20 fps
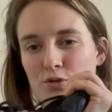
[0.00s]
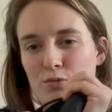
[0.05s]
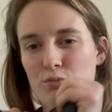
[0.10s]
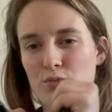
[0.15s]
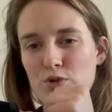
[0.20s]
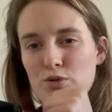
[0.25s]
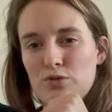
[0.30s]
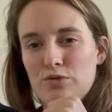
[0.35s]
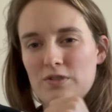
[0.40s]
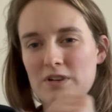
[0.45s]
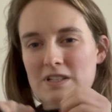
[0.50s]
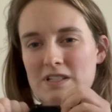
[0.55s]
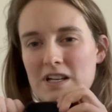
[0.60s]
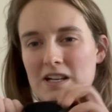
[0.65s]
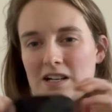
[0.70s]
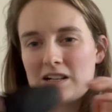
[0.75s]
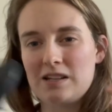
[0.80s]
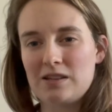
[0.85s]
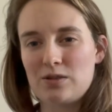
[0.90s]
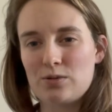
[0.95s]
move
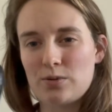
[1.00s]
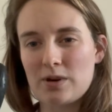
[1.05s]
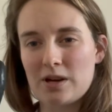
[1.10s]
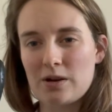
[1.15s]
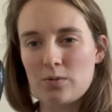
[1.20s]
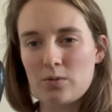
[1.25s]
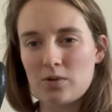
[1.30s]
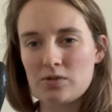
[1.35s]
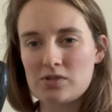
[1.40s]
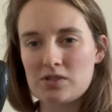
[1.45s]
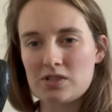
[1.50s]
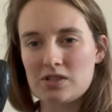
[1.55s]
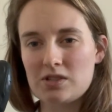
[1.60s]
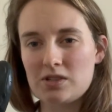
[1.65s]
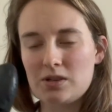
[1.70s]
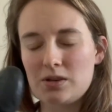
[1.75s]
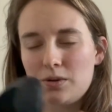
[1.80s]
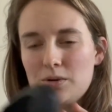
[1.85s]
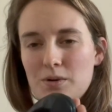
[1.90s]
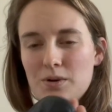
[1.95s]
exactly the way it wants
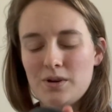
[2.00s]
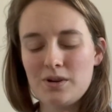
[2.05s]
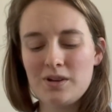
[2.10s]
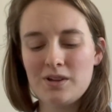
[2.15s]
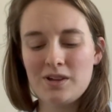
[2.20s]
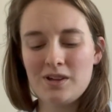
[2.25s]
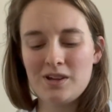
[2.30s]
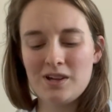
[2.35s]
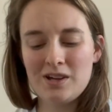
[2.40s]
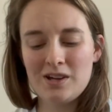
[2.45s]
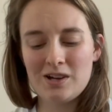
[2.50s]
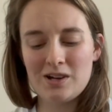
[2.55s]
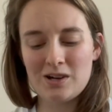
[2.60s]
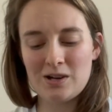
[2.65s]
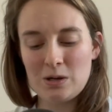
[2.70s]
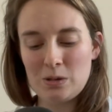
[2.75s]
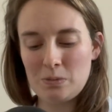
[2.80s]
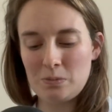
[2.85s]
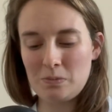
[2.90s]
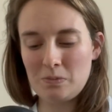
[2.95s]
to.
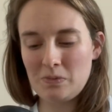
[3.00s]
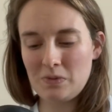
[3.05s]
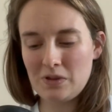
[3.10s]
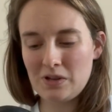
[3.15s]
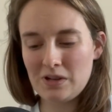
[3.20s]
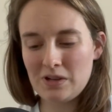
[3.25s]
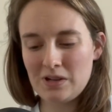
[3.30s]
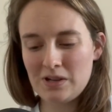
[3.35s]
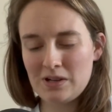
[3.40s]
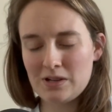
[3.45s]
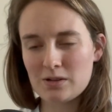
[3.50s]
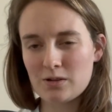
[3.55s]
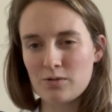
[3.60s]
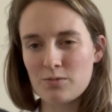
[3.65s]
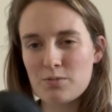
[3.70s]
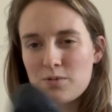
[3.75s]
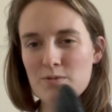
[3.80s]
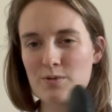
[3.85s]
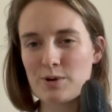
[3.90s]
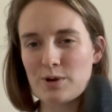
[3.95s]
So I've
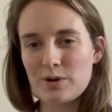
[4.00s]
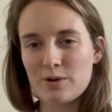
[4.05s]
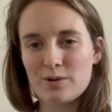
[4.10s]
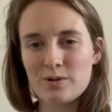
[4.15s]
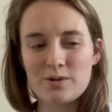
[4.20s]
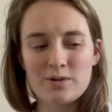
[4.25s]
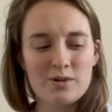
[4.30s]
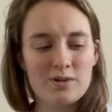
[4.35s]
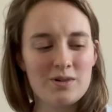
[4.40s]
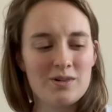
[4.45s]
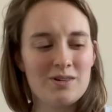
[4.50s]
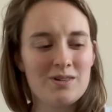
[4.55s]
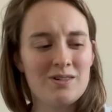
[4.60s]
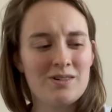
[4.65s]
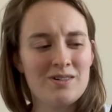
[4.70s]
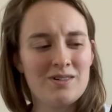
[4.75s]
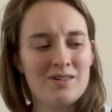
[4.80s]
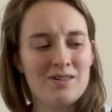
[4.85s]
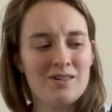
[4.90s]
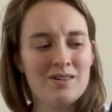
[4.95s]
probably got
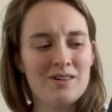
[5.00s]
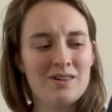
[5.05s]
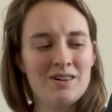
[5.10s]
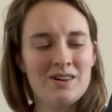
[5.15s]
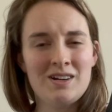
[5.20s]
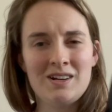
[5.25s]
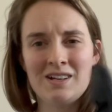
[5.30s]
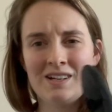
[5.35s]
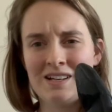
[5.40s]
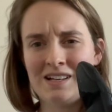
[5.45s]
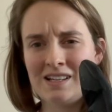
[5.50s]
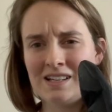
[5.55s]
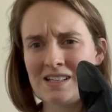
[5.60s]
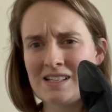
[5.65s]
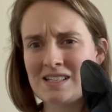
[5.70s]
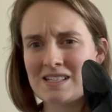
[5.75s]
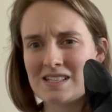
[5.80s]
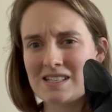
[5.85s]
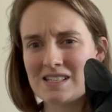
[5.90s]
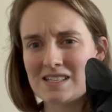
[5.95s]
at
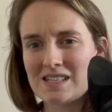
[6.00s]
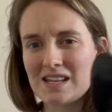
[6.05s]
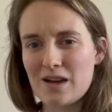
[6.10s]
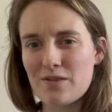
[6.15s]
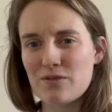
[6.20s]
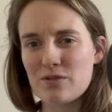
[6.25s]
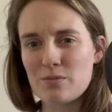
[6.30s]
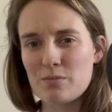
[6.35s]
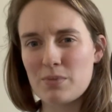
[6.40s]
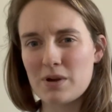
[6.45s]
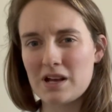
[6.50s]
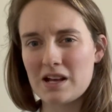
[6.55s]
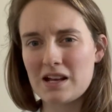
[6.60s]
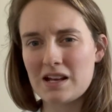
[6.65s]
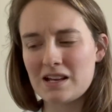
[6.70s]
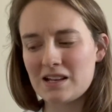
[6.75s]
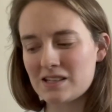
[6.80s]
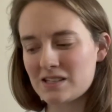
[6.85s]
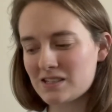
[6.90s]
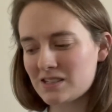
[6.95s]
least 7
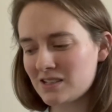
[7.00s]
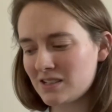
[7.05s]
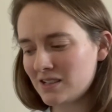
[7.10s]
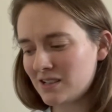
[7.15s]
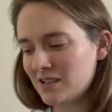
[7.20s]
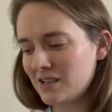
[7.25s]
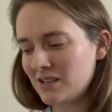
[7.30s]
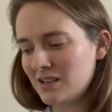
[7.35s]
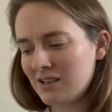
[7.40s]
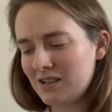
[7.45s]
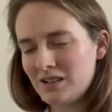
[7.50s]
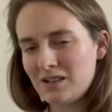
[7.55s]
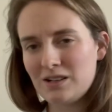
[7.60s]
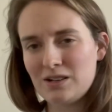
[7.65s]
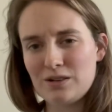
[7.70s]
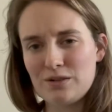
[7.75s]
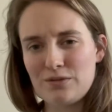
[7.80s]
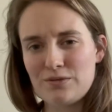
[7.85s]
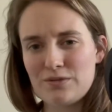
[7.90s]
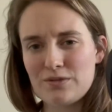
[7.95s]
pairs
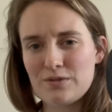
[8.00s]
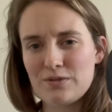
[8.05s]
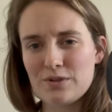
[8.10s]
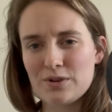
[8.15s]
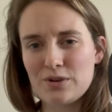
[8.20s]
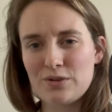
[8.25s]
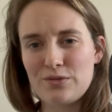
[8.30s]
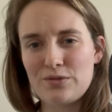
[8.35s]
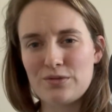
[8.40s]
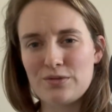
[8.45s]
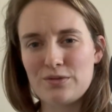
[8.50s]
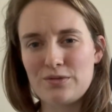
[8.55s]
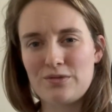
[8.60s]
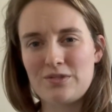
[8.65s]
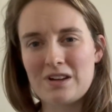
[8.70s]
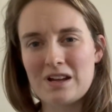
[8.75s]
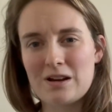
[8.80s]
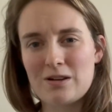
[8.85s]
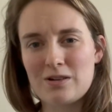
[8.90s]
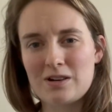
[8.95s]
of
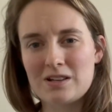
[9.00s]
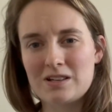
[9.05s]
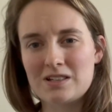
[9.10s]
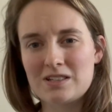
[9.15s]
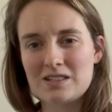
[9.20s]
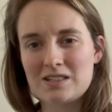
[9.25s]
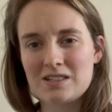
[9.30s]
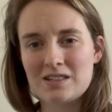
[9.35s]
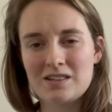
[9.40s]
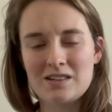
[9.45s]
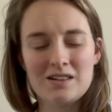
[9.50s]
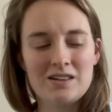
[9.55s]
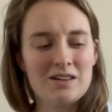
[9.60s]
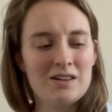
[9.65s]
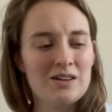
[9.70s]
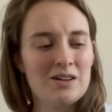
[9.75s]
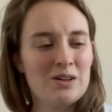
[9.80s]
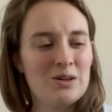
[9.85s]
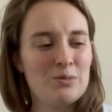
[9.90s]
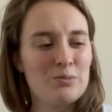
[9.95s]
various
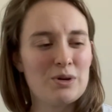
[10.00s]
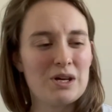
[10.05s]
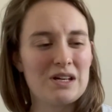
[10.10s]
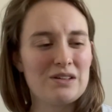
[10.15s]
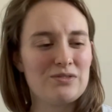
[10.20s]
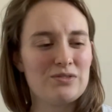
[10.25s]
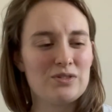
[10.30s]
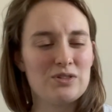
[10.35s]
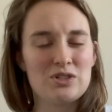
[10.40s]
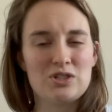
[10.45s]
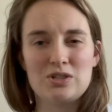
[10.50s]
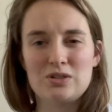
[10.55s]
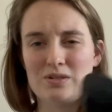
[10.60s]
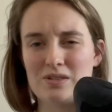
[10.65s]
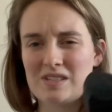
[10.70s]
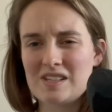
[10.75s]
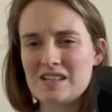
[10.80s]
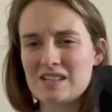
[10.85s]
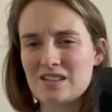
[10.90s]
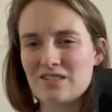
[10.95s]
barefoot shoes.
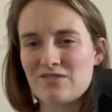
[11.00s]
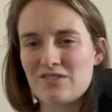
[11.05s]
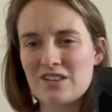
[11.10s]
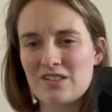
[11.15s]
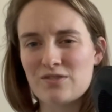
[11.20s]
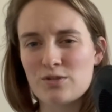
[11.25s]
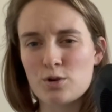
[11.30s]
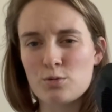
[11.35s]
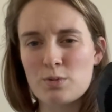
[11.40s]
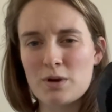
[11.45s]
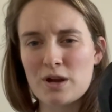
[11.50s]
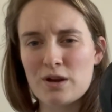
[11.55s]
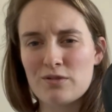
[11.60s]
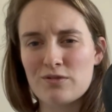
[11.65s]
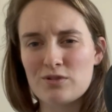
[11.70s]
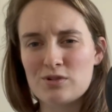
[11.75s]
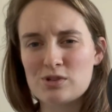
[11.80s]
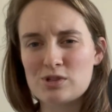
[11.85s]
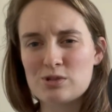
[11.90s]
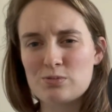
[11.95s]
These are Vivo
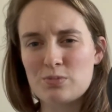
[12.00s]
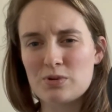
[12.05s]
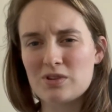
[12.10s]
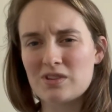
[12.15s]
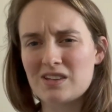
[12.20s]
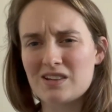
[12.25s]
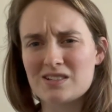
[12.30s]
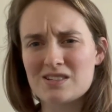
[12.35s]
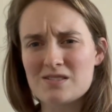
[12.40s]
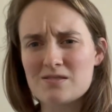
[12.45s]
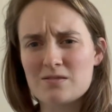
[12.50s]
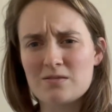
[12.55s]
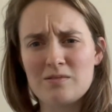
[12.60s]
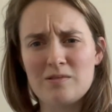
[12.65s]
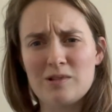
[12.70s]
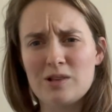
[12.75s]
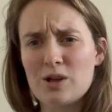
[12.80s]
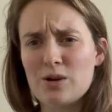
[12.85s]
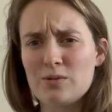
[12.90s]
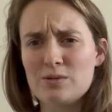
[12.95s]
Barefoots, but there's
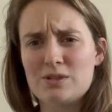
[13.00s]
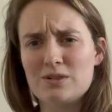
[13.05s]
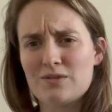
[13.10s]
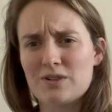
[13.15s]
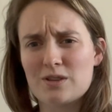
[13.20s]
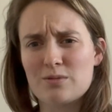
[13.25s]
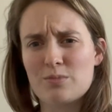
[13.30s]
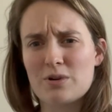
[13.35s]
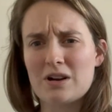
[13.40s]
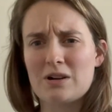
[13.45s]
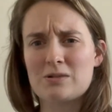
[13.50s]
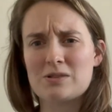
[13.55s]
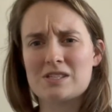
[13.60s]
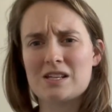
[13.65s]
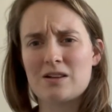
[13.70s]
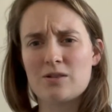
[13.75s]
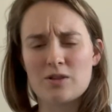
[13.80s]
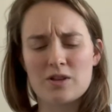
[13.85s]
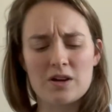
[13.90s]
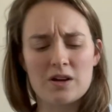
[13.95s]
loads of other brands
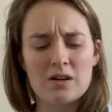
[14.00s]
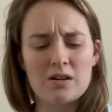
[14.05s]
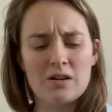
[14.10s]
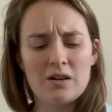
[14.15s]
out there